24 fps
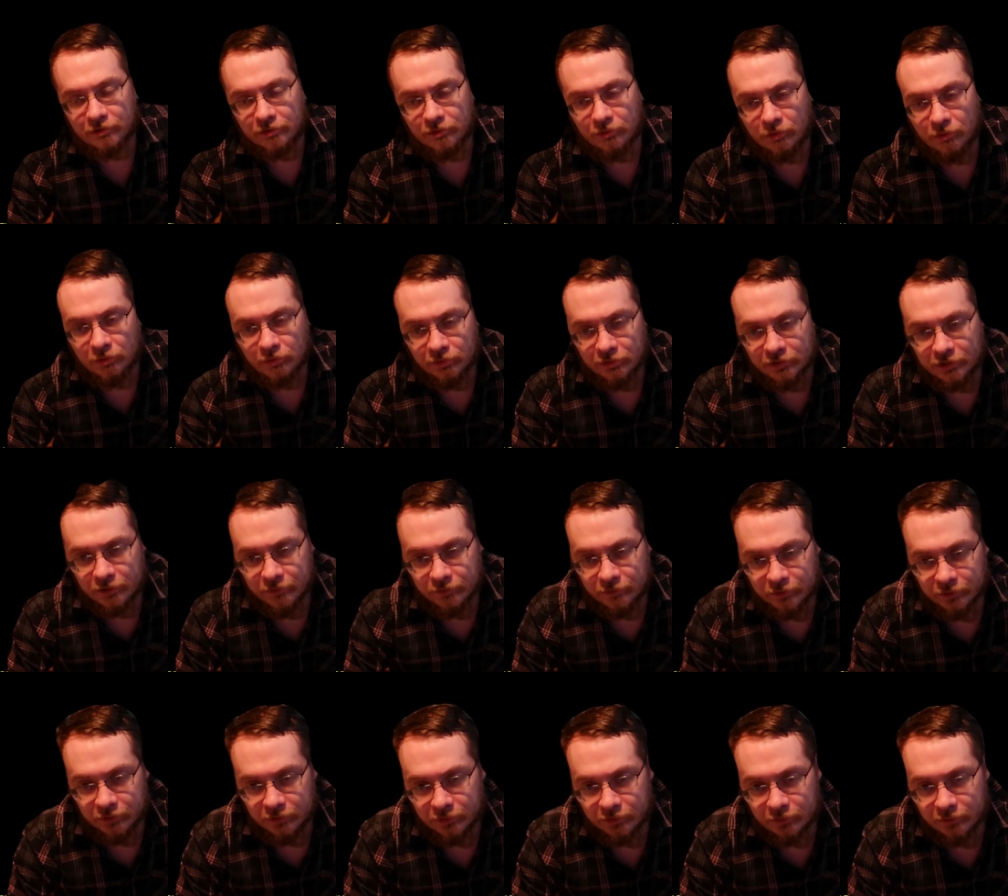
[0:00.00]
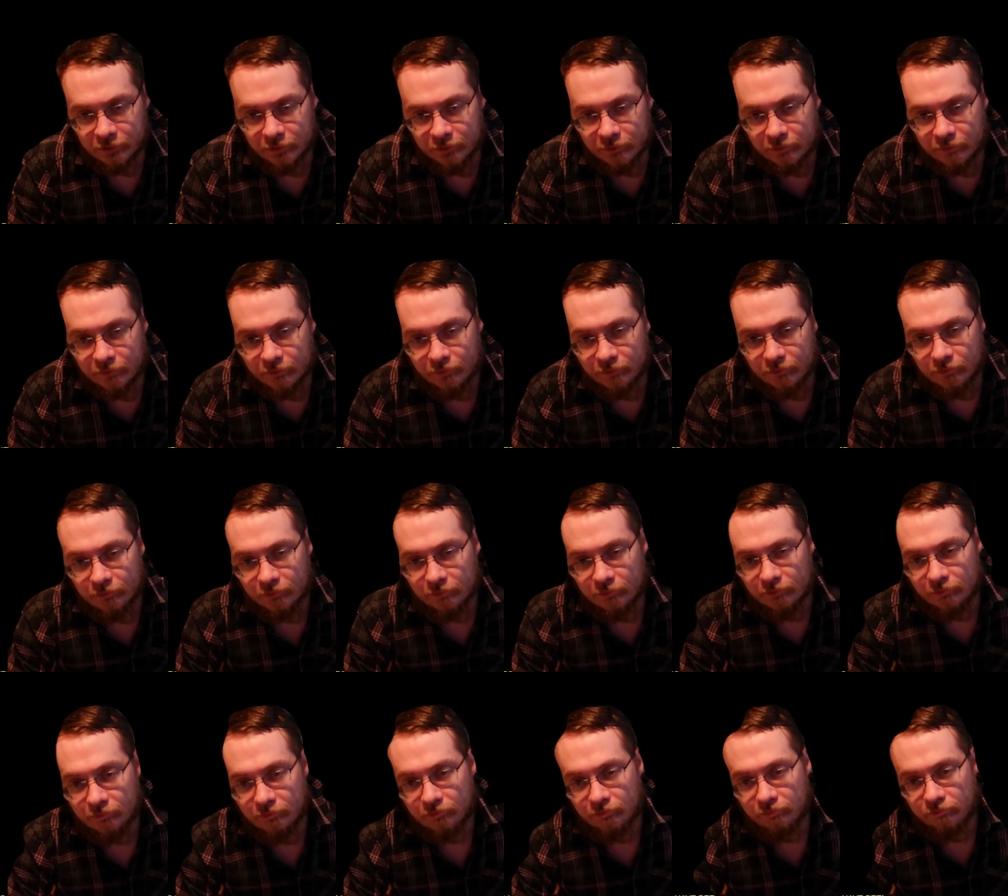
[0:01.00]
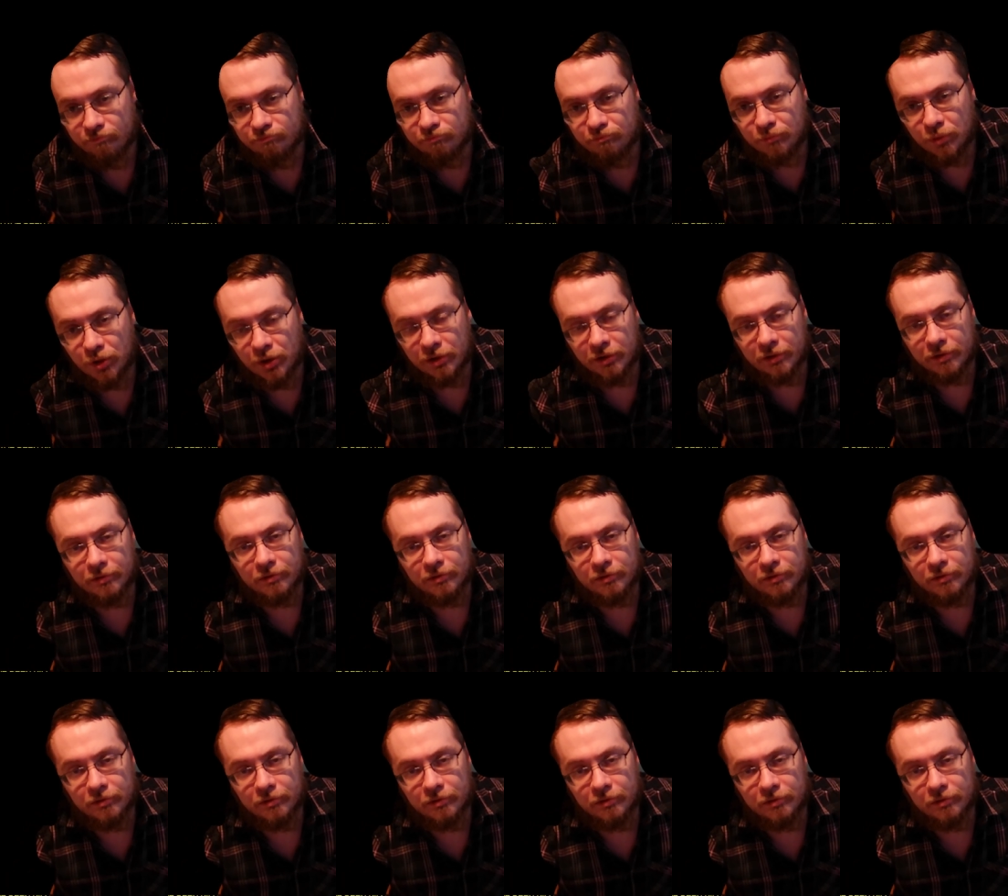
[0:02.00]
whole different part